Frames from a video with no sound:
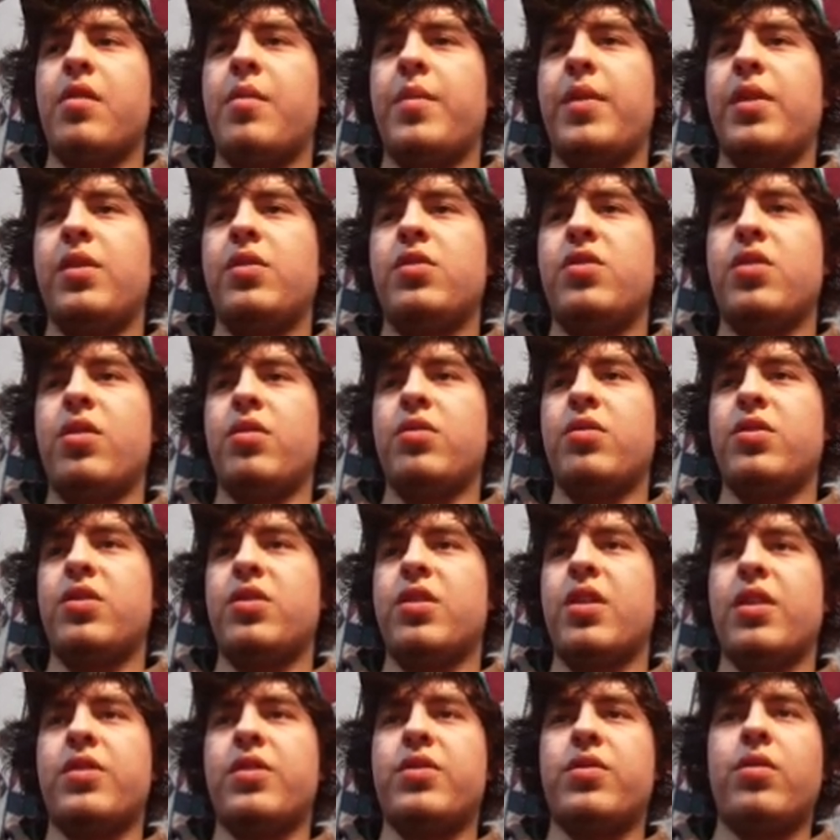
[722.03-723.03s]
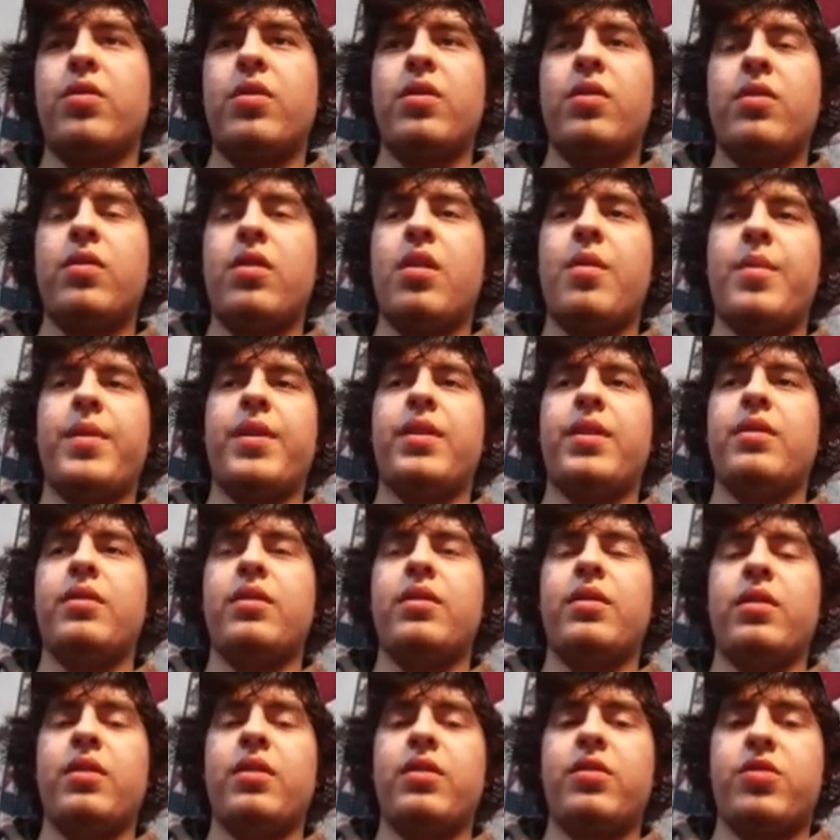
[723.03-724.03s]
Church got screwed up.
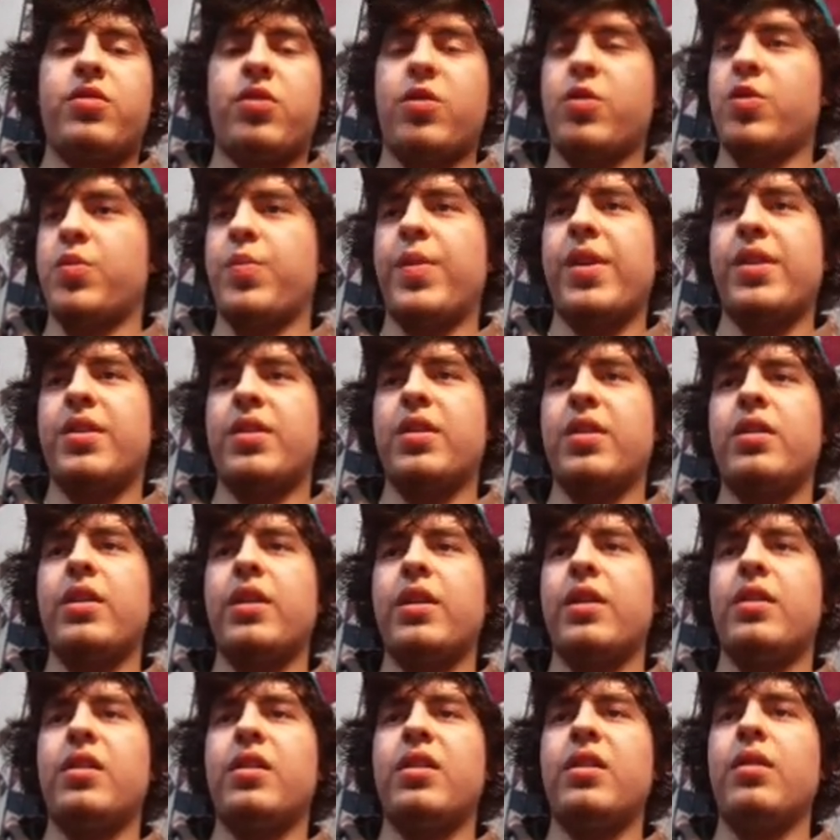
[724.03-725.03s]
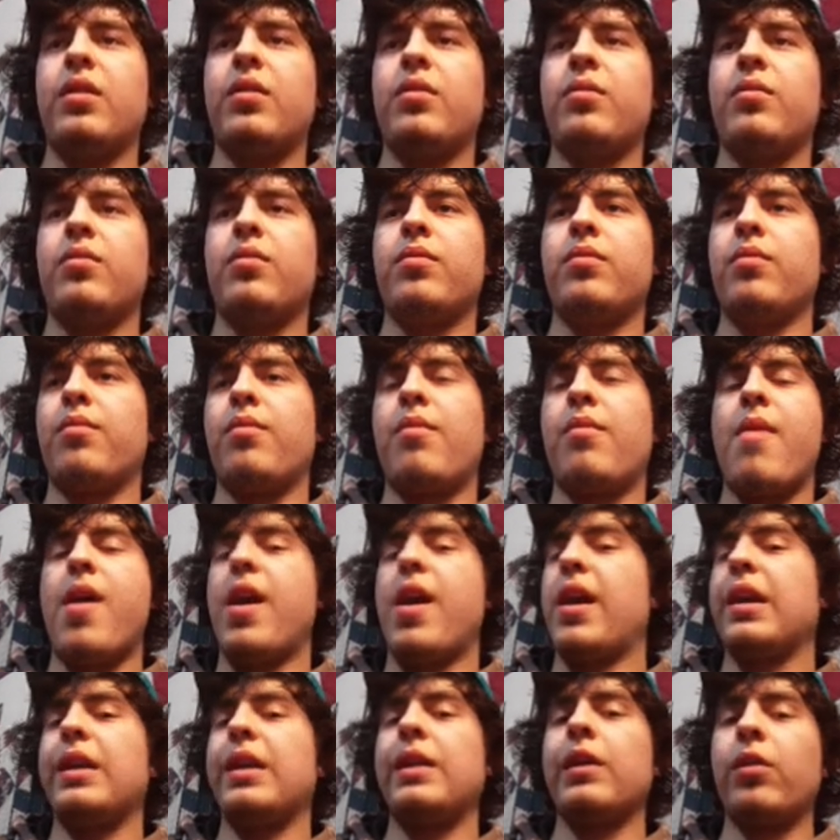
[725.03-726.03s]
Church basically
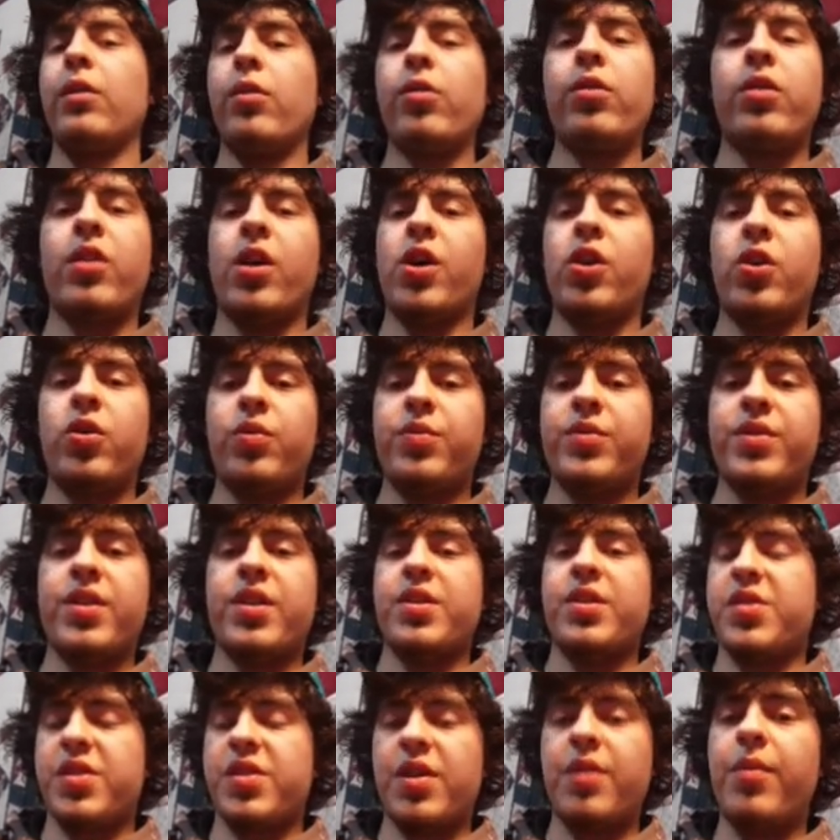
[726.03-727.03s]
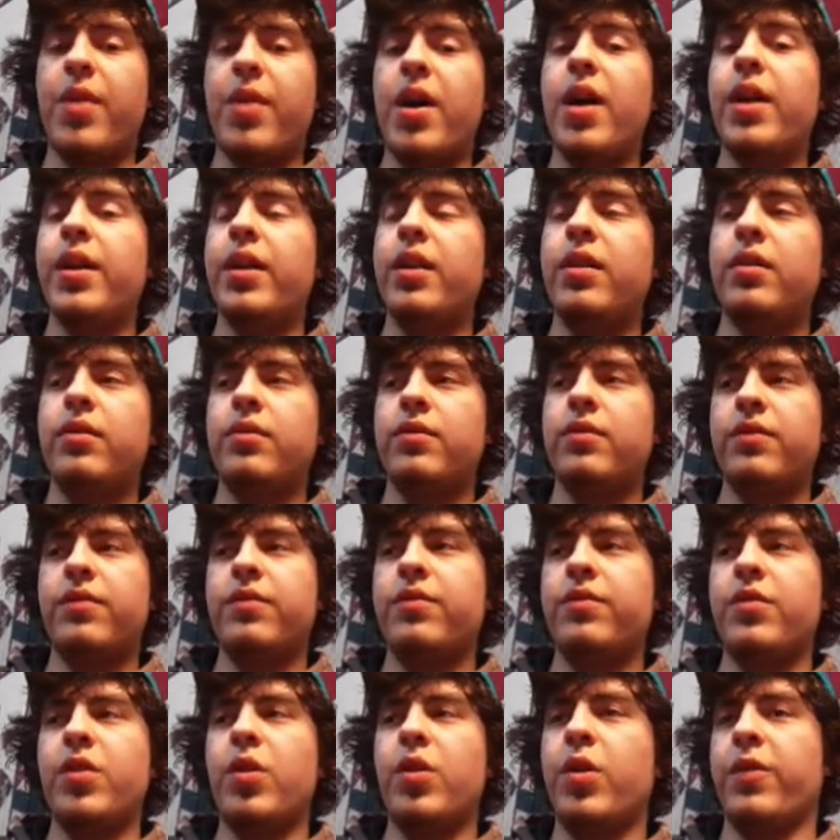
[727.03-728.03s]
made Luke Combs a somebody,
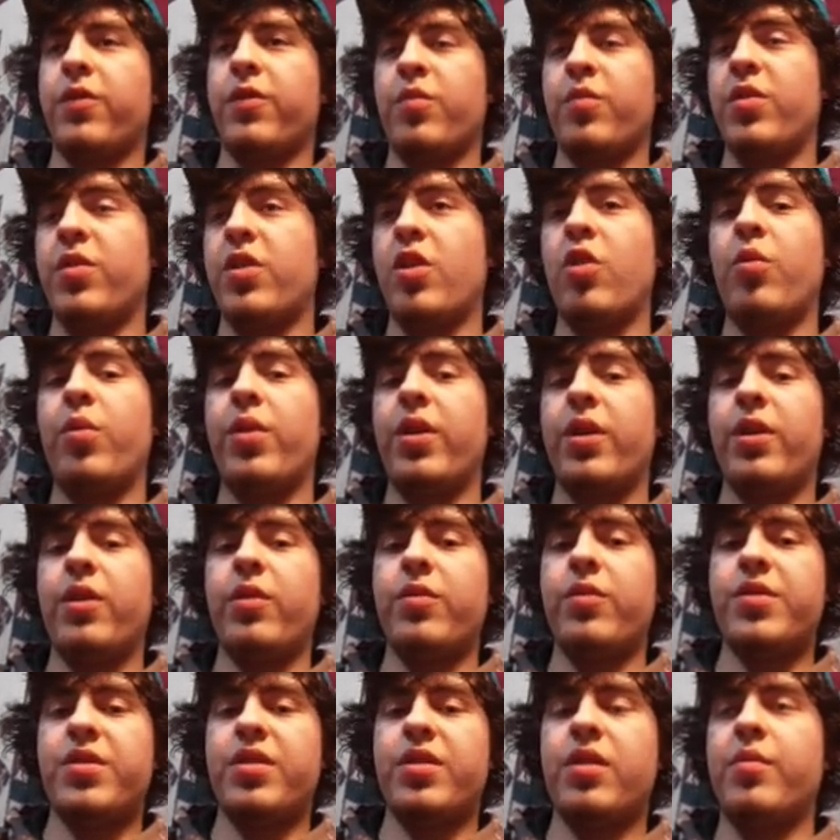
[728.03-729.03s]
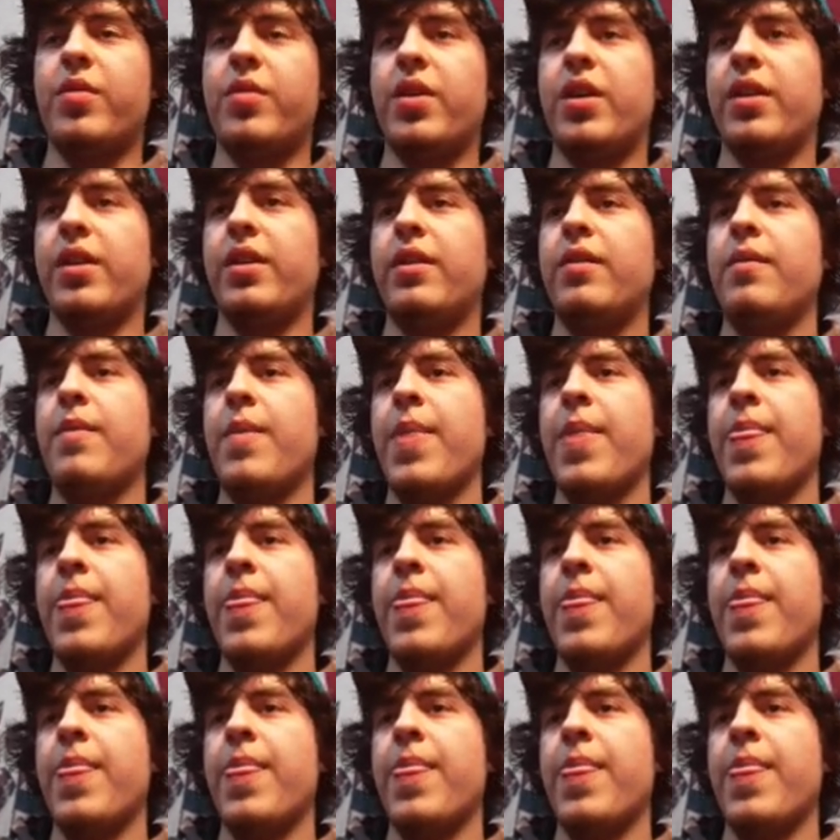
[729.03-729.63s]
going from a nobody to a somebody.